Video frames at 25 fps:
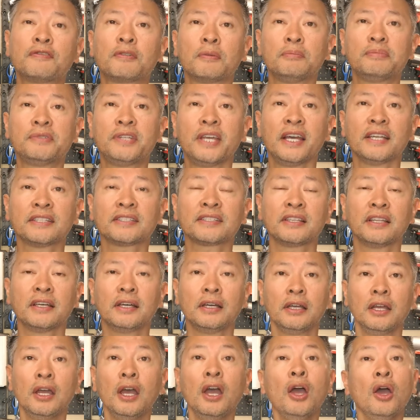from
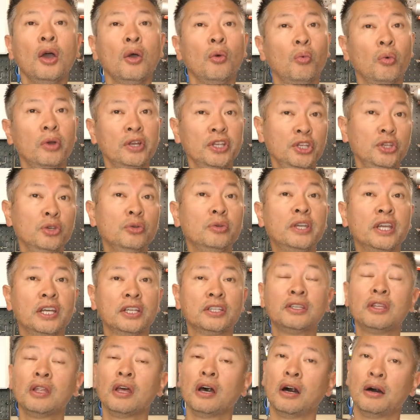Tesla when you
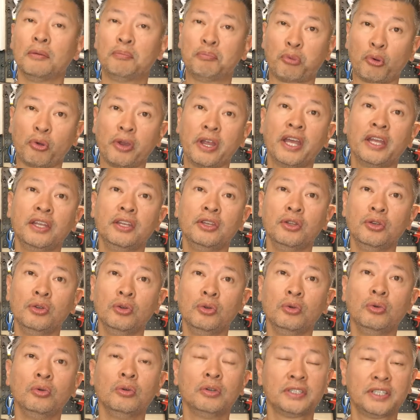get a brand
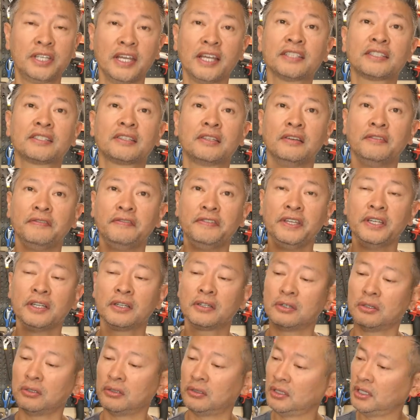new Tesla
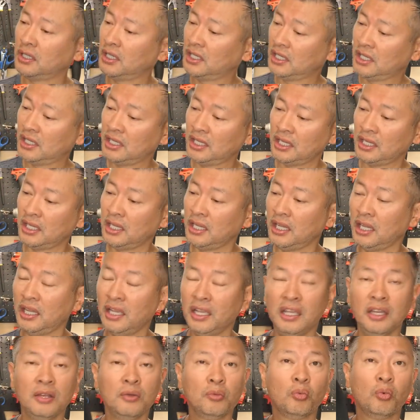vehicle.
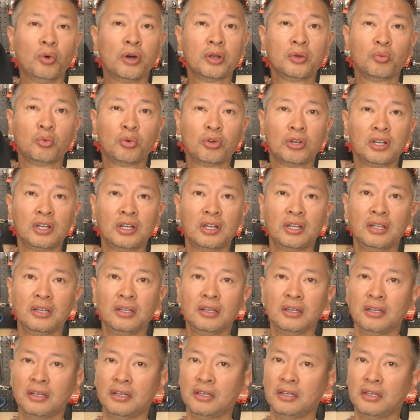In one word,
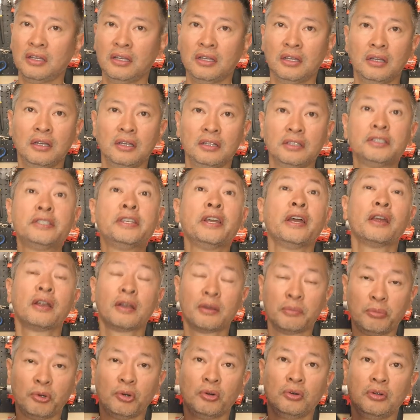
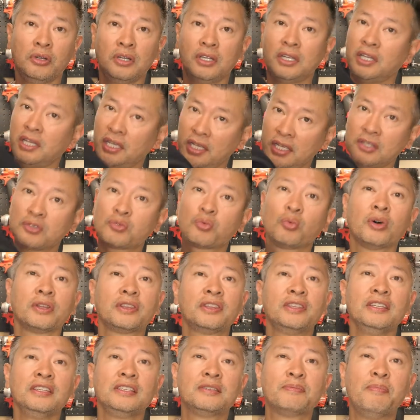terrible is
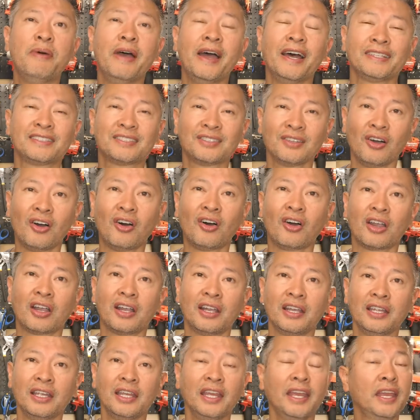what these mats
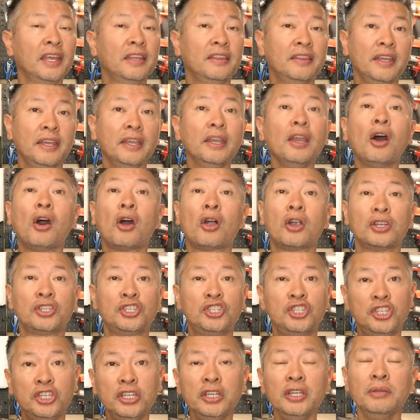are, and they are
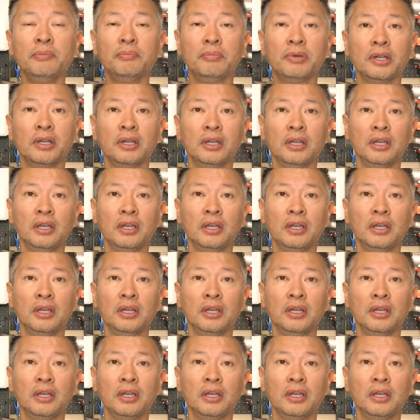cheap.